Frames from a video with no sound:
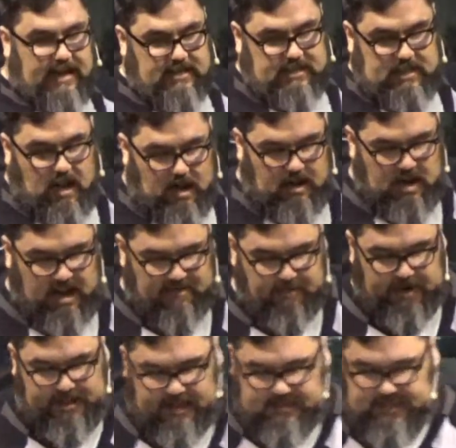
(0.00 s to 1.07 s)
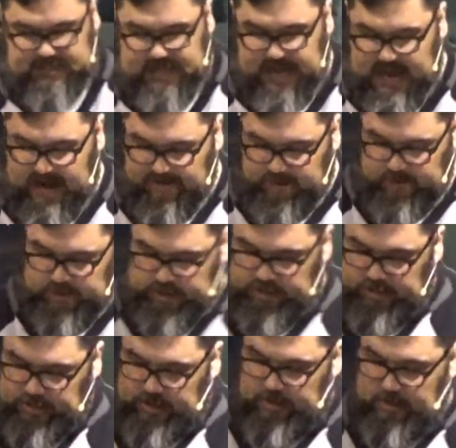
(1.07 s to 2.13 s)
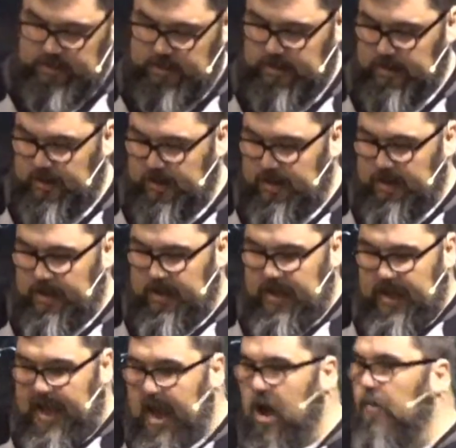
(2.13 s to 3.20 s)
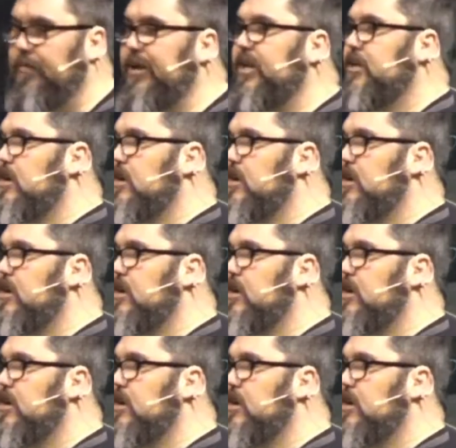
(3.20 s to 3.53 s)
is not a lot of money. That's the average. How many